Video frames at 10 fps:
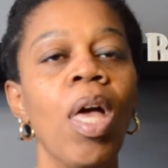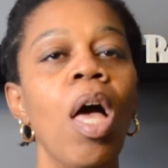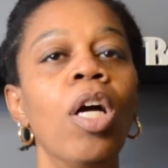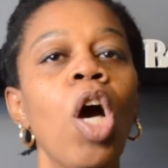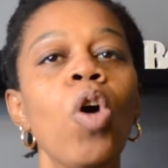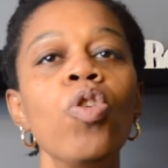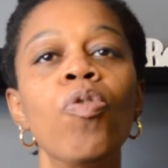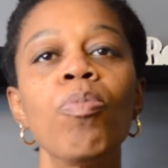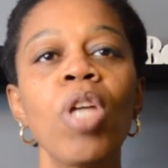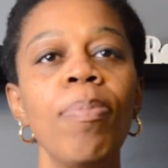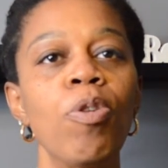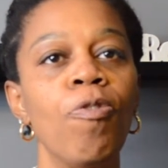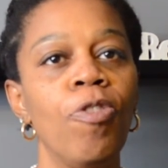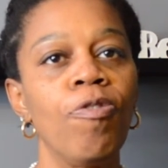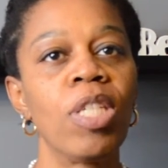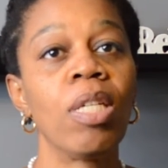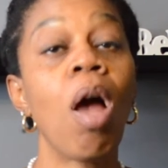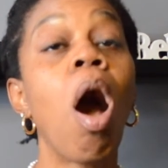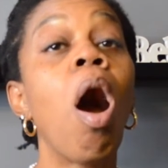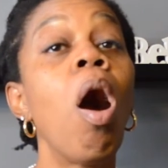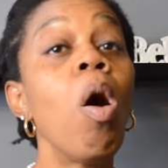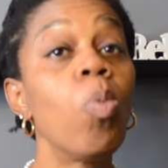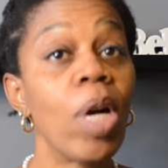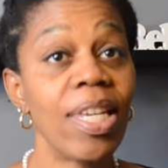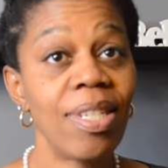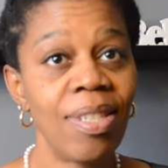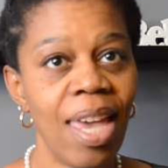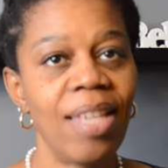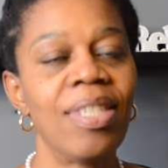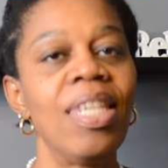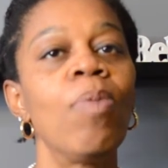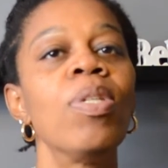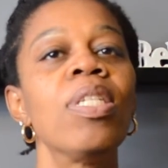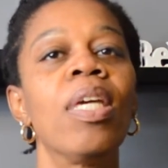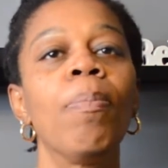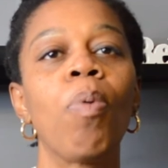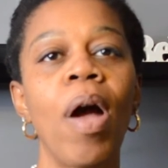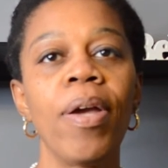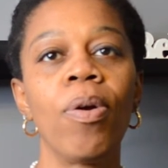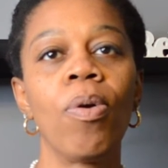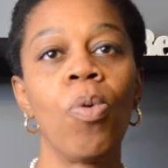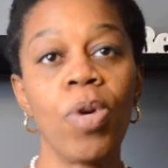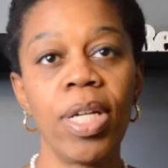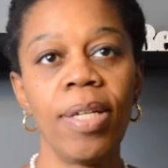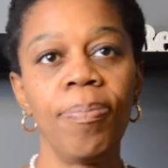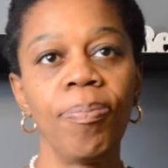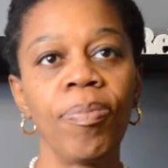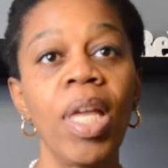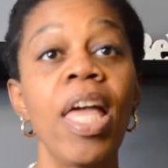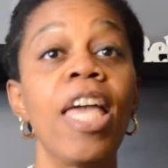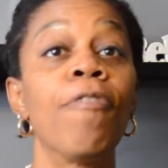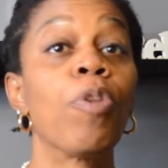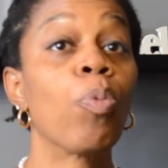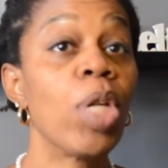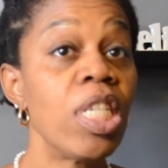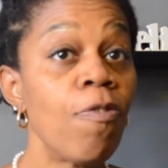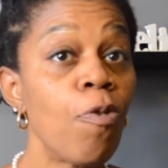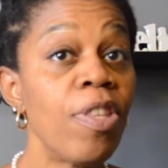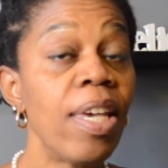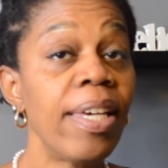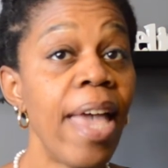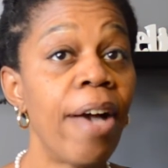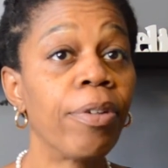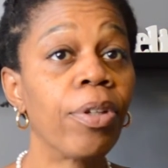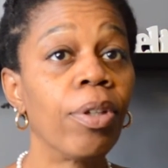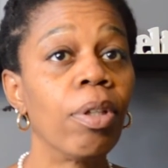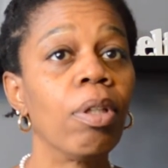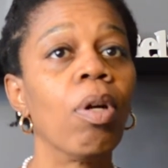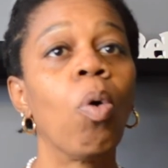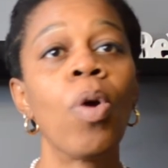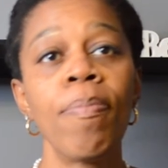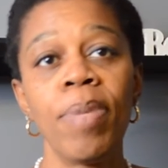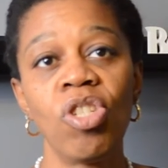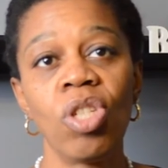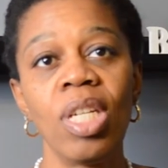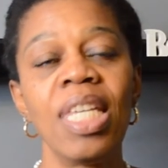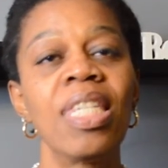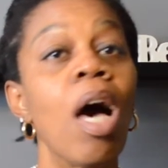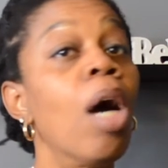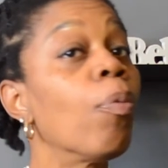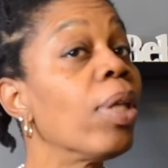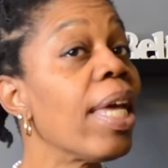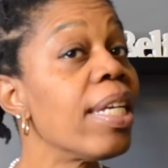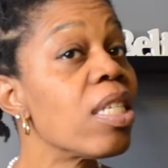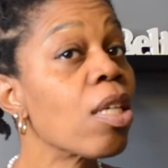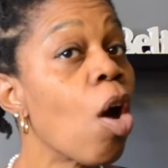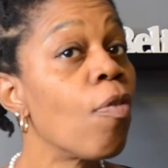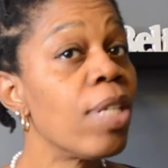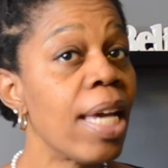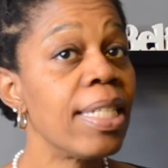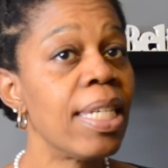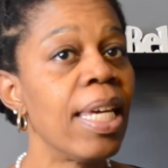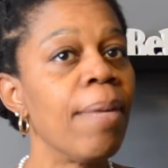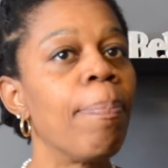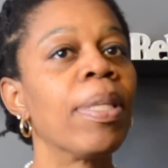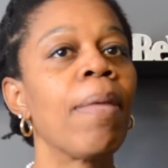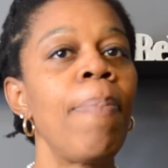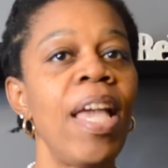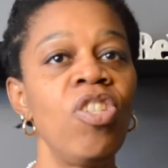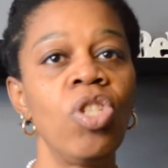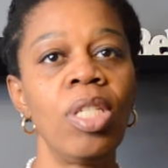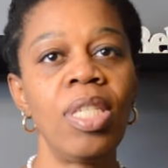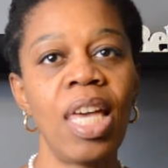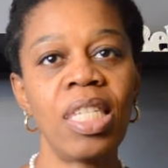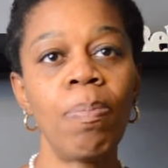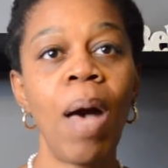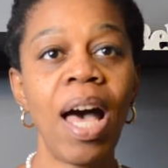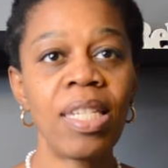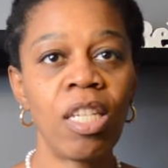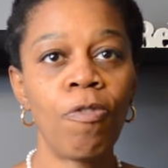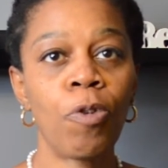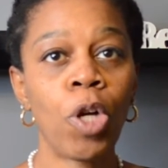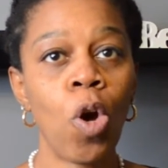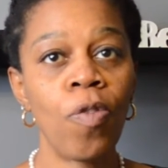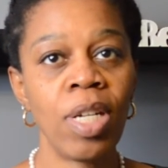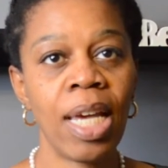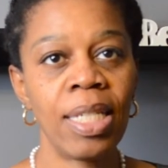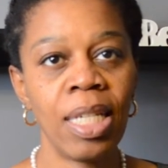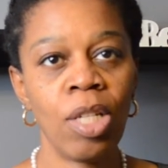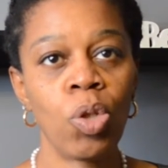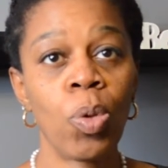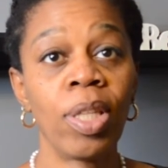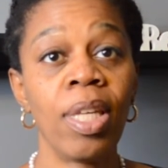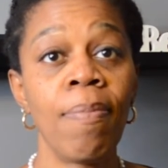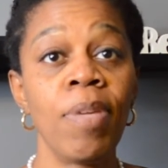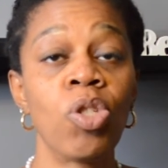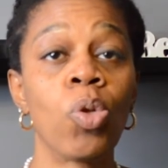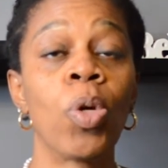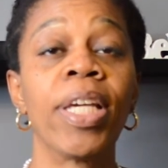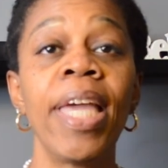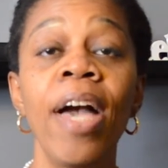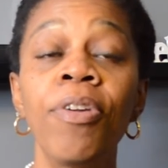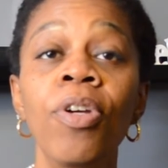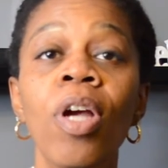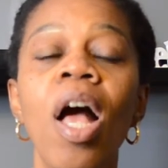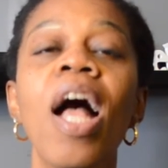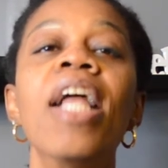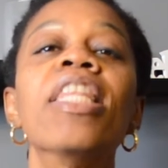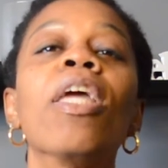Codes from Chapter 15 always take sequencing priority. If the reason for the encounter or admission is unrelated to COVID-19, but the patient tests positive for COVID-19 during the admission or encounter, the